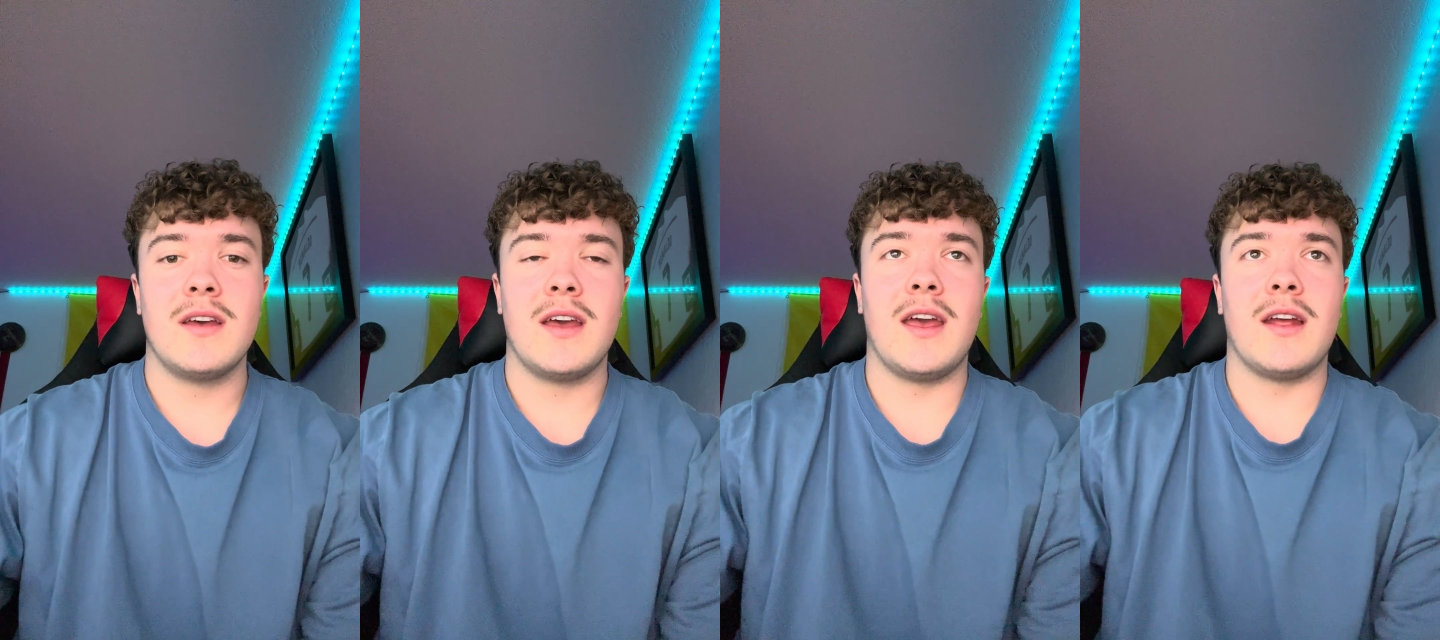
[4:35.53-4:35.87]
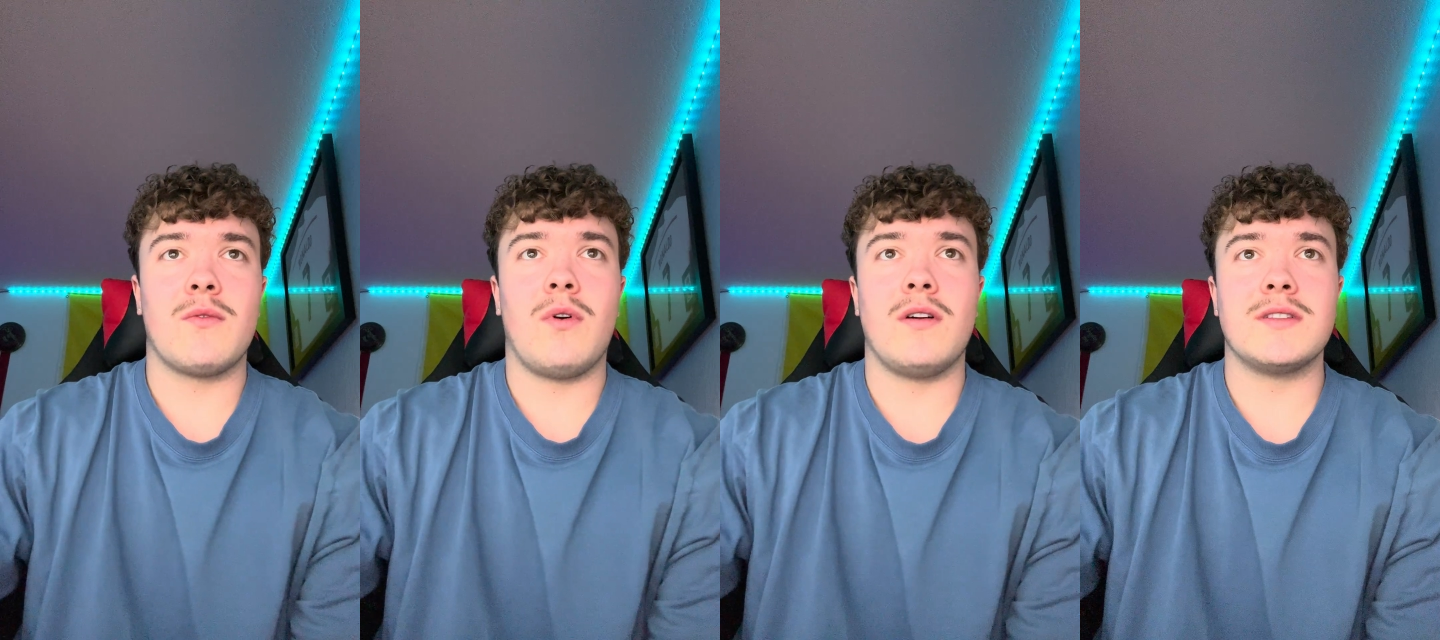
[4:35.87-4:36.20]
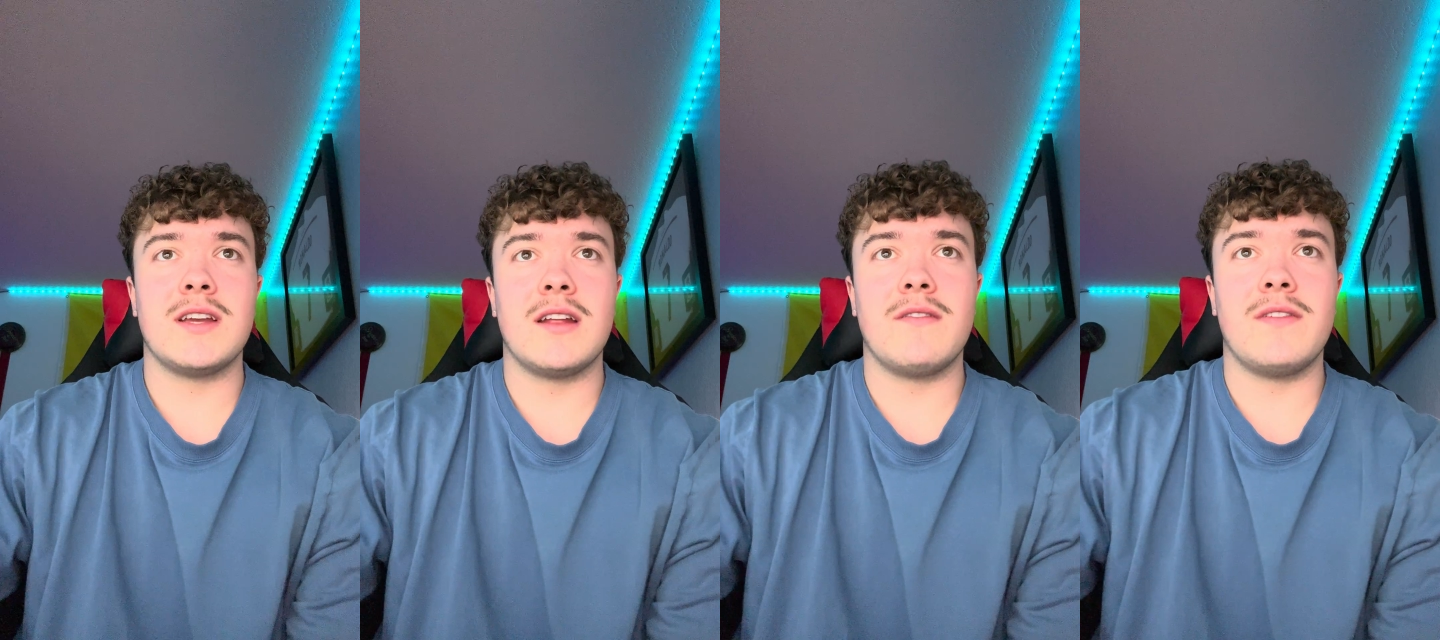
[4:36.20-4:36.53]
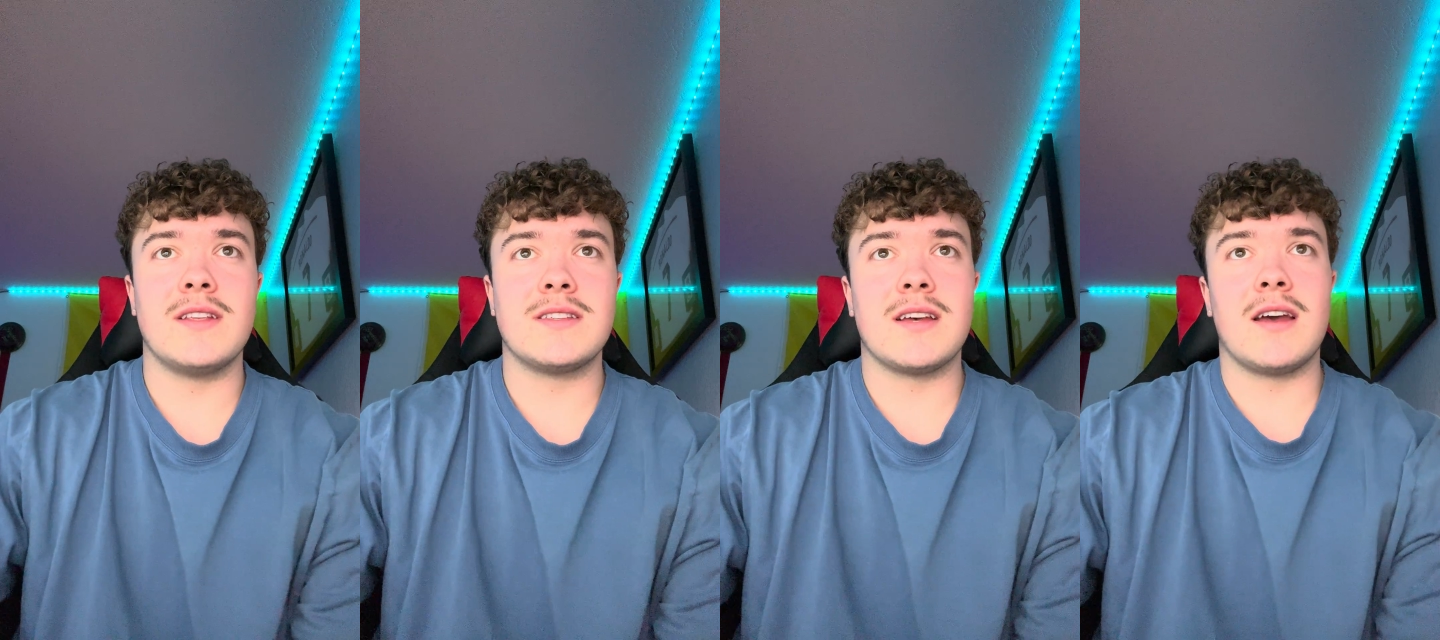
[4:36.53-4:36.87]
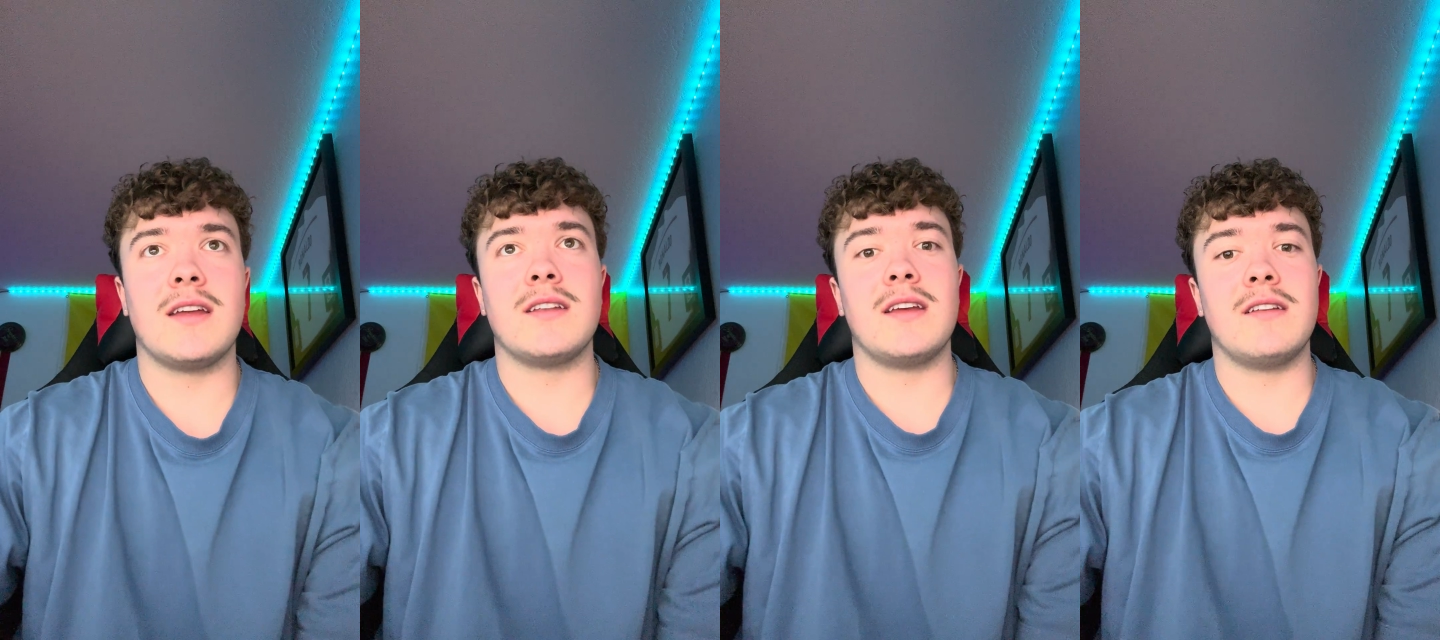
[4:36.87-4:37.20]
and qualitative insight into